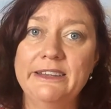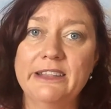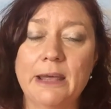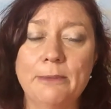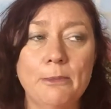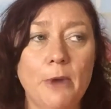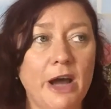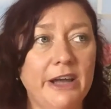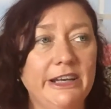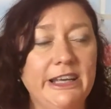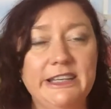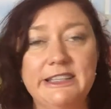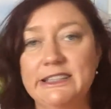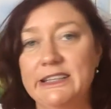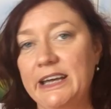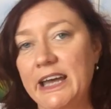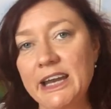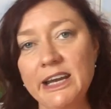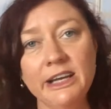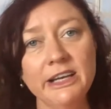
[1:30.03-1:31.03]
They might need to
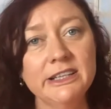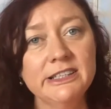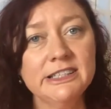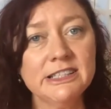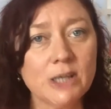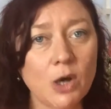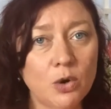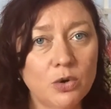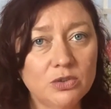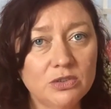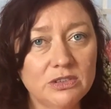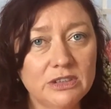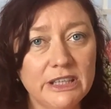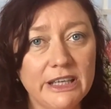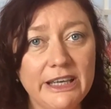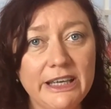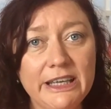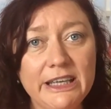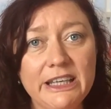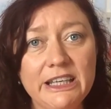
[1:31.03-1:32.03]
get a consultant
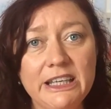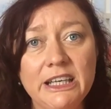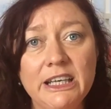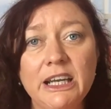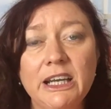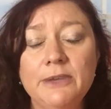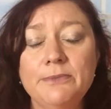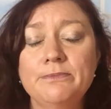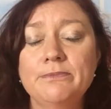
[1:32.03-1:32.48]
in.